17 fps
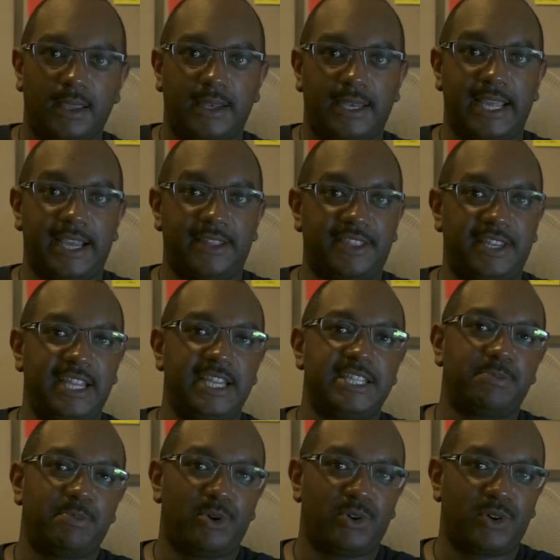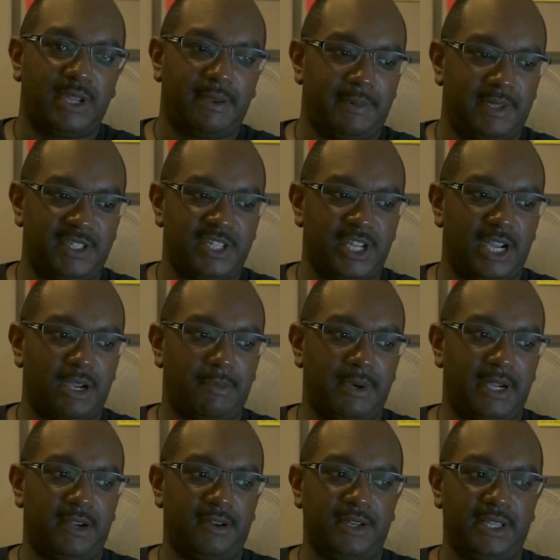Now the next program I'm going to talk
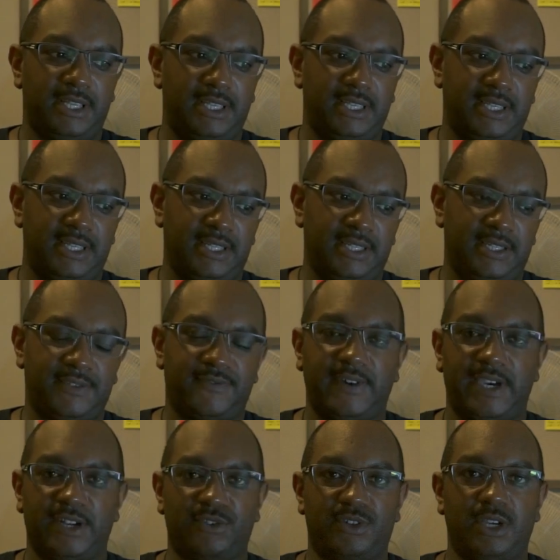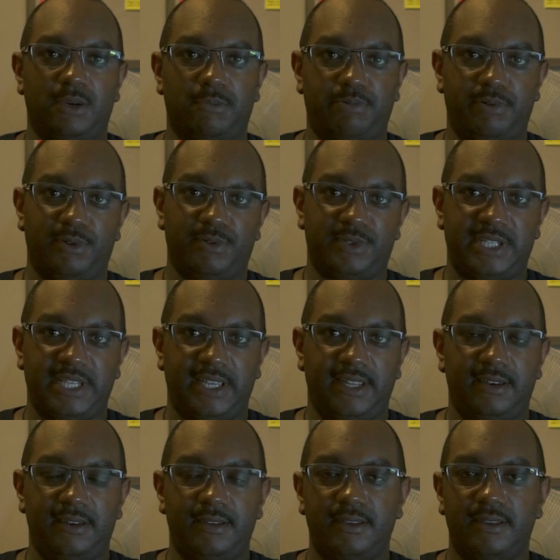about is Final Cut Pro 10.